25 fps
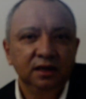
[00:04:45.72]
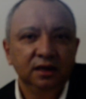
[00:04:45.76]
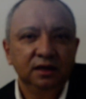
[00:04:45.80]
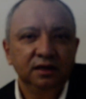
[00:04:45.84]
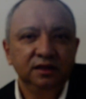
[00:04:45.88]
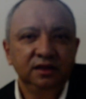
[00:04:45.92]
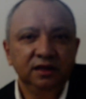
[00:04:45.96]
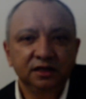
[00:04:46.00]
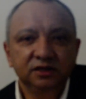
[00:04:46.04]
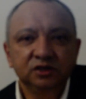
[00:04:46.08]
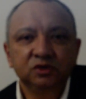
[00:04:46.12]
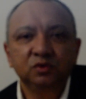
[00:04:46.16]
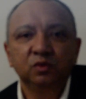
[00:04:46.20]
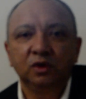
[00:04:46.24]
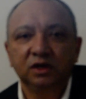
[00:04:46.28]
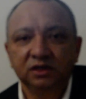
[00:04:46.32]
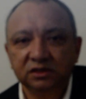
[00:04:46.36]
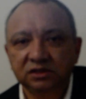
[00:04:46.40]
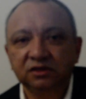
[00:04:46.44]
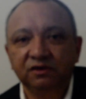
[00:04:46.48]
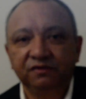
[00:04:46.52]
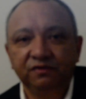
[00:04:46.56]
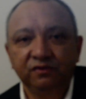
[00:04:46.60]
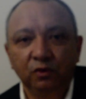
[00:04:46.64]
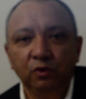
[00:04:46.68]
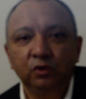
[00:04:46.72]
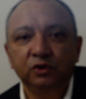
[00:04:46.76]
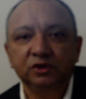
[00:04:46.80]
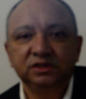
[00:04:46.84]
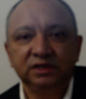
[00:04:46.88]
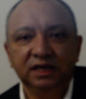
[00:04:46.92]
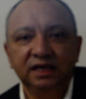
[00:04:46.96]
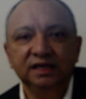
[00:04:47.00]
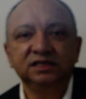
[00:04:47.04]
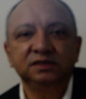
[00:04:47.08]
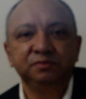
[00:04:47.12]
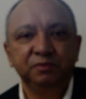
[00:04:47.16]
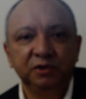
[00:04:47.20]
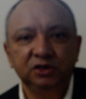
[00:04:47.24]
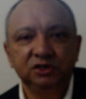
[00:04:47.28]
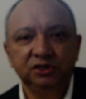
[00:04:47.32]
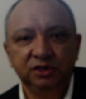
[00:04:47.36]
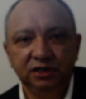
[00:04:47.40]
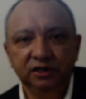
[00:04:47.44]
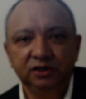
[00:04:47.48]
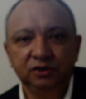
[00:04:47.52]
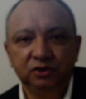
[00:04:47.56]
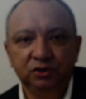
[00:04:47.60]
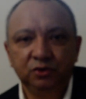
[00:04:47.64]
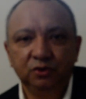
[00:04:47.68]
This was, of course,
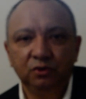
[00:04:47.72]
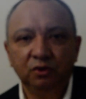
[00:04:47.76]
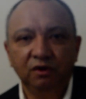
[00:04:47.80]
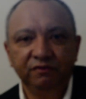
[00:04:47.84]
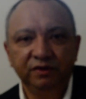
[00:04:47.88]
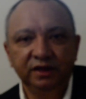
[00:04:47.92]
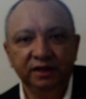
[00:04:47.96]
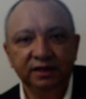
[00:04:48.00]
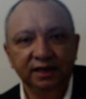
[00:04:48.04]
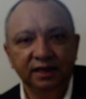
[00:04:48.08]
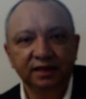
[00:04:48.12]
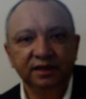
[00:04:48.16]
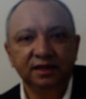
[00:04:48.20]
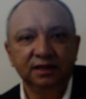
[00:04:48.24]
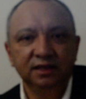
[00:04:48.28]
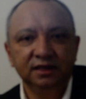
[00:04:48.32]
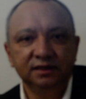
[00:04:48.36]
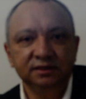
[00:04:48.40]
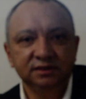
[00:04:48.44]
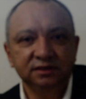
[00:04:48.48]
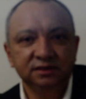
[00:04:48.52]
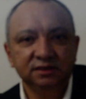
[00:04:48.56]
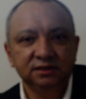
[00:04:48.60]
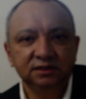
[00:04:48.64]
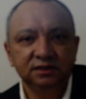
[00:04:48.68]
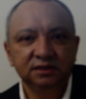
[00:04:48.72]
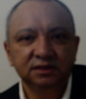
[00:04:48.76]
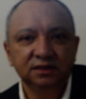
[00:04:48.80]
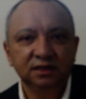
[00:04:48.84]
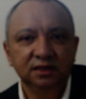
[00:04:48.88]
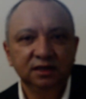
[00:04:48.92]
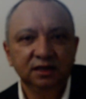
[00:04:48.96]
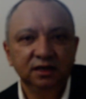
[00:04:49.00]
especially true of the Netherlands.